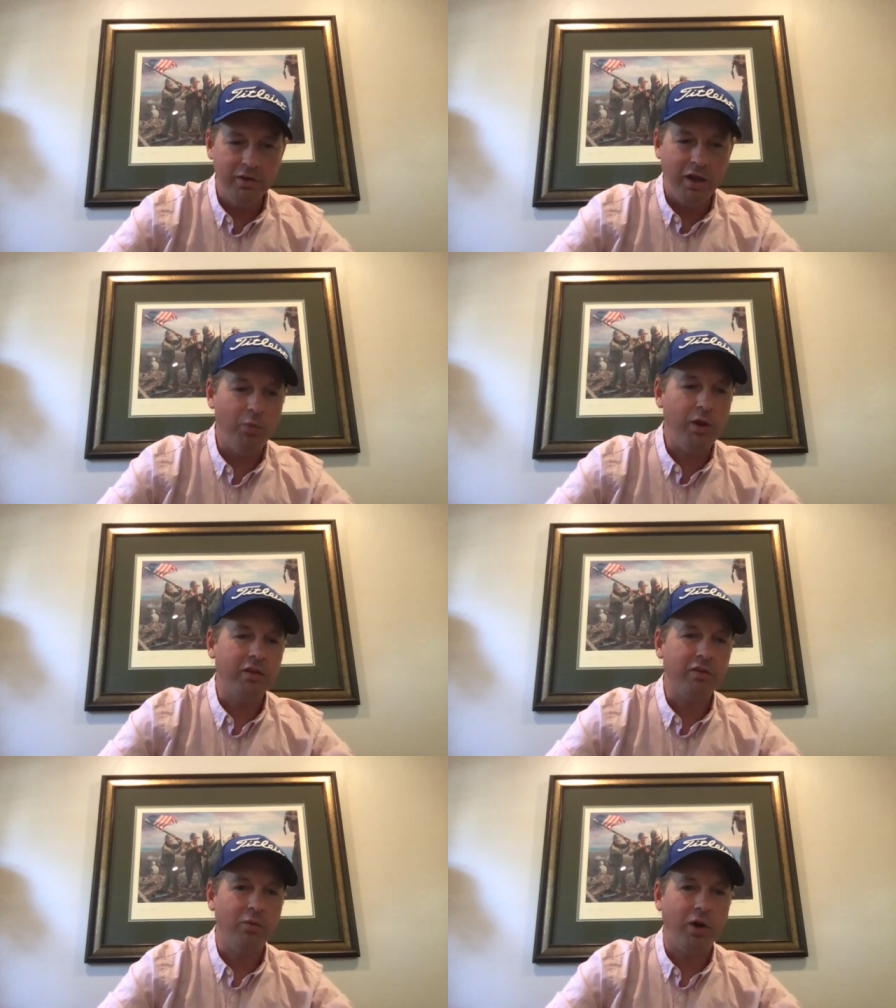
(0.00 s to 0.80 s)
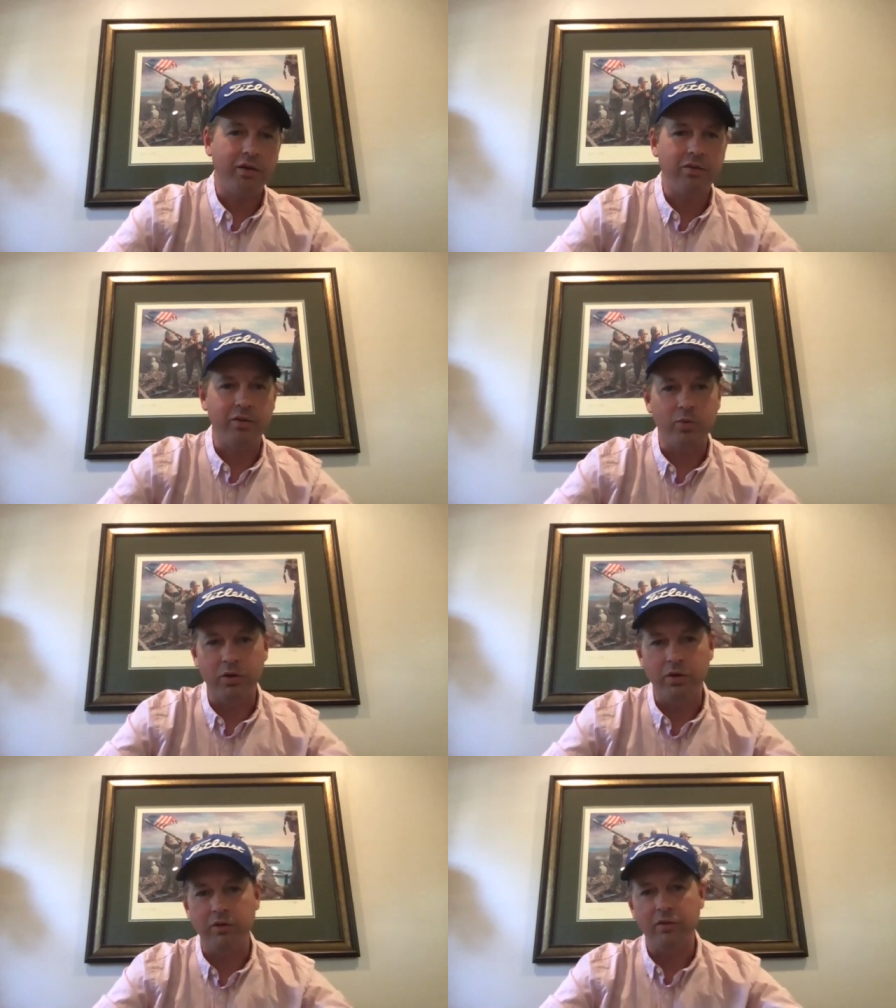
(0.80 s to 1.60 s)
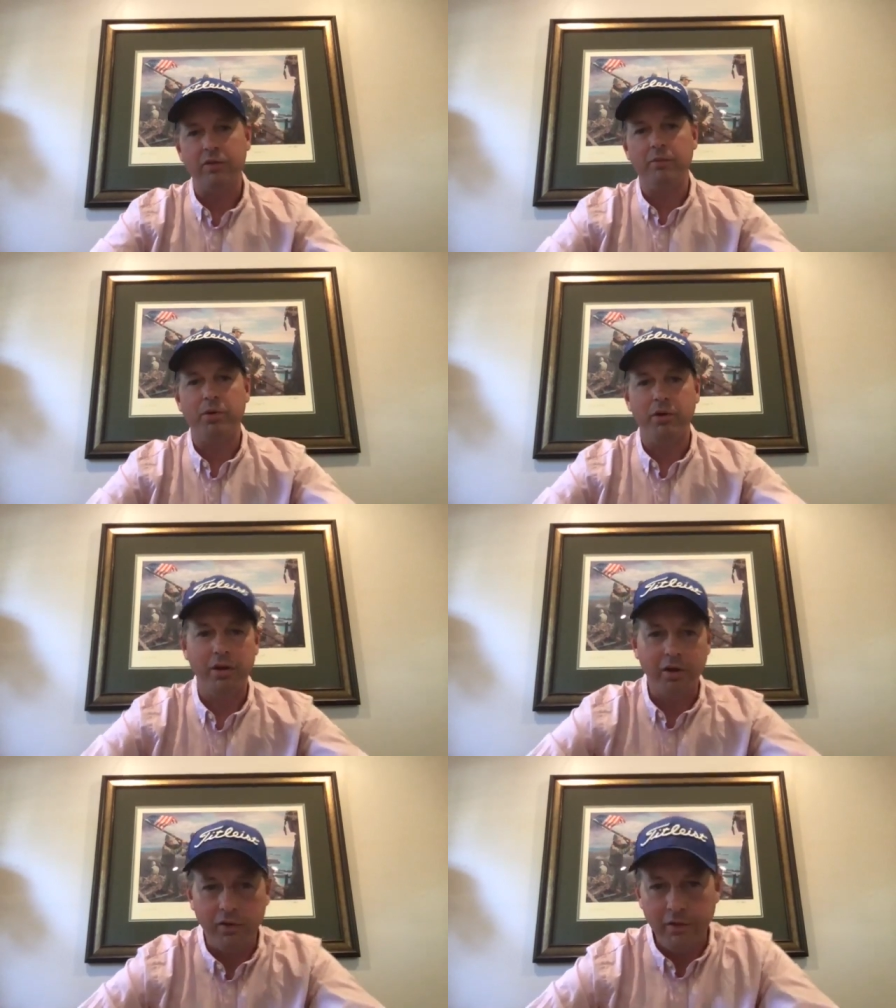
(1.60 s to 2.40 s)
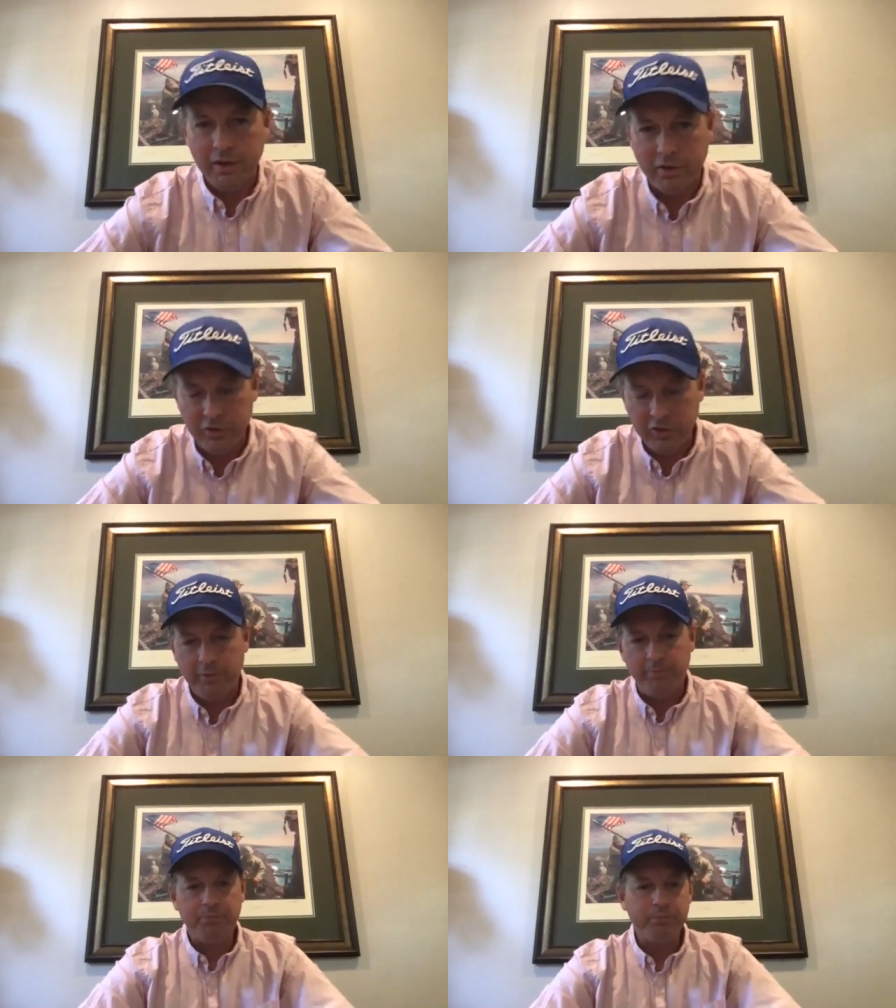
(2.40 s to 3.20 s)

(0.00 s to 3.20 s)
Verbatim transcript: And we get to watch the world's political leadership